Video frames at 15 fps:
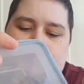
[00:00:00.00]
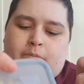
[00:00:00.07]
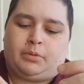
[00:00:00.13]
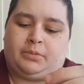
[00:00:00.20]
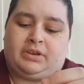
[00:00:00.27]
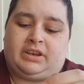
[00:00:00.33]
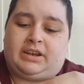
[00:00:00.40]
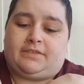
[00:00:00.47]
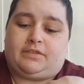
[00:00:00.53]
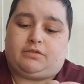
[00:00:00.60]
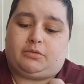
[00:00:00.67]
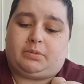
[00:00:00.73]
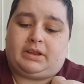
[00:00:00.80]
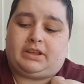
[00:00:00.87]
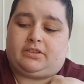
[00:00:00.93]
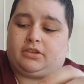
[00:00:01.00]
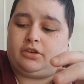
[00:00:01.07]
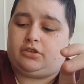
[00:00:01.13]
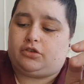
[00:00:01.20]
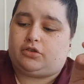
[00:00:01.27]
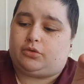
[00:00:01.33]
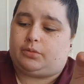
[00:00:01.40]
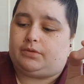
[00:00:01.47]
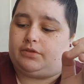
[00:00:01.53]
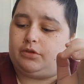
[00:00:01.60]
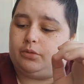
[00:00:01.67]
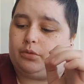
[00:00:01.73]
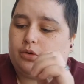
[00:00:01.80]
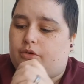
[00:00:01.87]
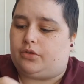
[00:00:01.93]
but we didn't have to replace those because we've
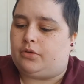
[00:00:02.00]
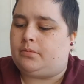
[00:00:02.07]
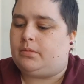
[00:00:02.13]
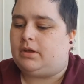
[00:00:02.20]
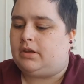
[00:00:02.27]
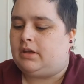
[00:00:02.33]
still got them.